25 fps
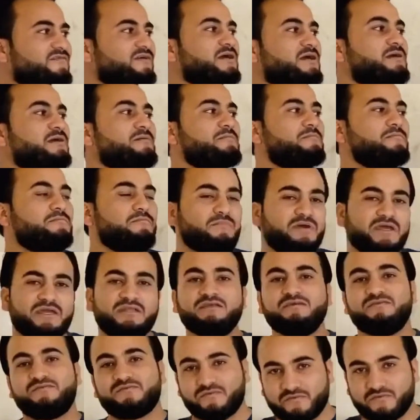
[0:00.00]
many
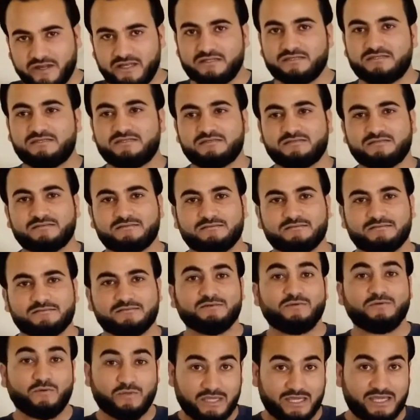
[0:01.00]
friends,
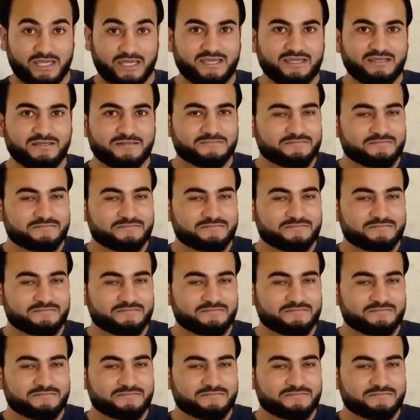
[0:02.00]
okay?